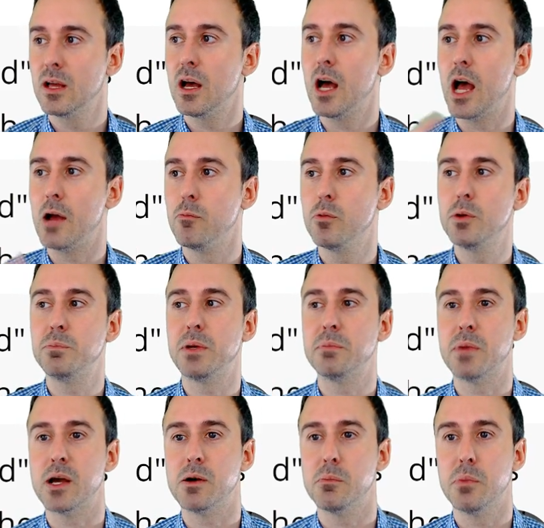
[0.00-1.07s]
I would be
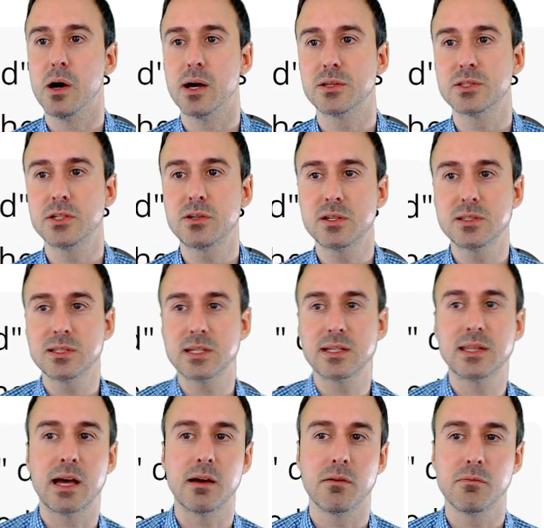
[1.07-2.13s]
my own boss. So you can see
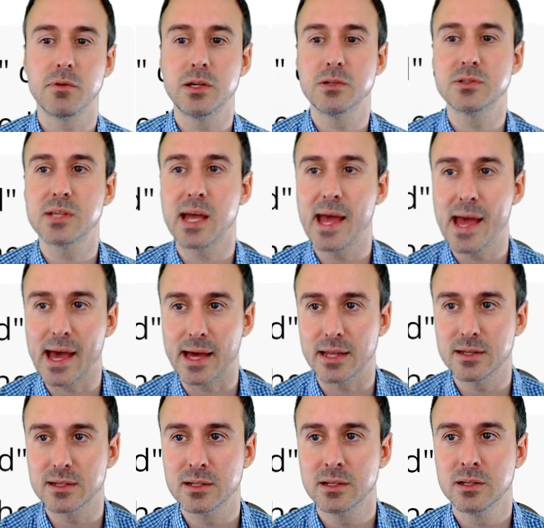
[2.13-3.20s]
that we use had,